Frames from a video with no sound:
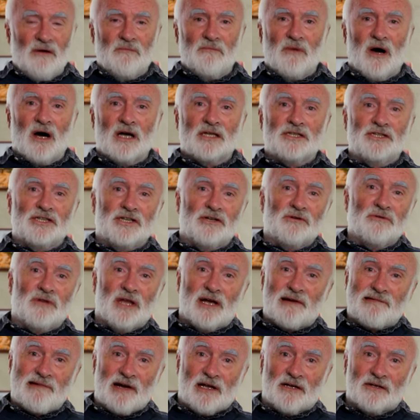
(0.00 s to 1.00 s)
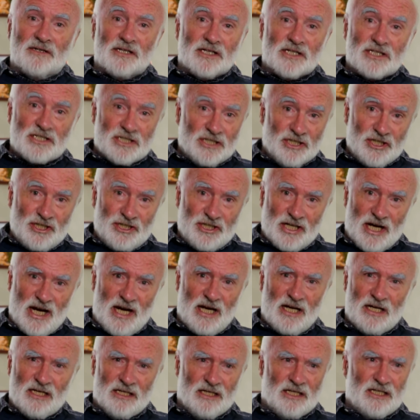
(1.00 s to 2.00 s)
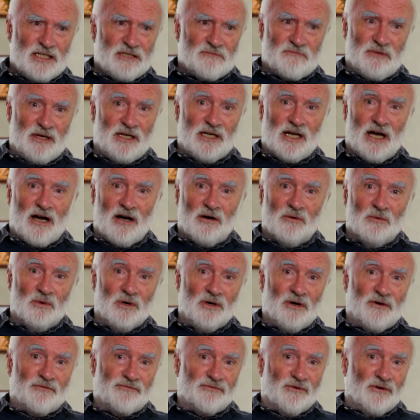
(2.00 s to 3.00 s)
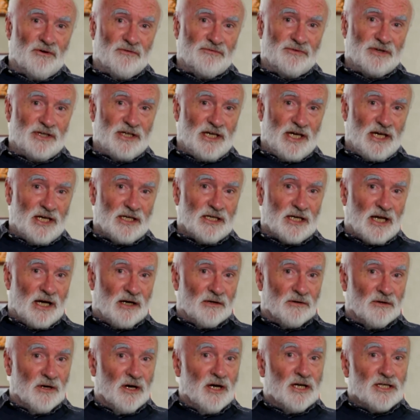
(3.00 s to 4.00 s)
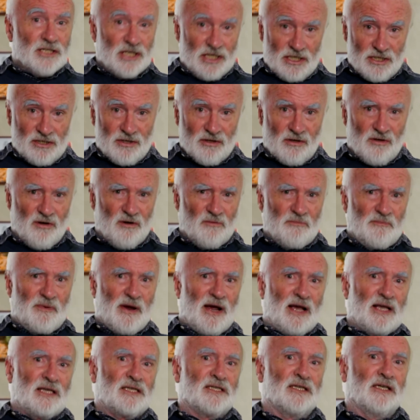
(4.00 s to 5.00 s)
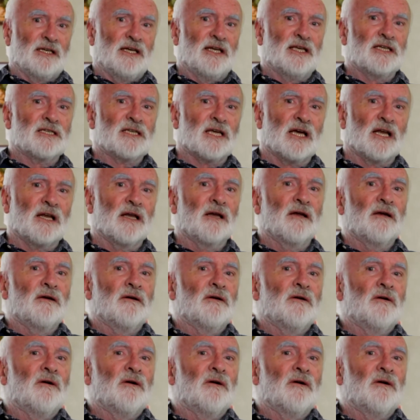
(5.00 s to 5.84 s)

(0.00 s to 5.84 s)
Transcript: Mind you, their eldest, Shane, he's been out of work for over a year now, since the cutbacks at Nissan.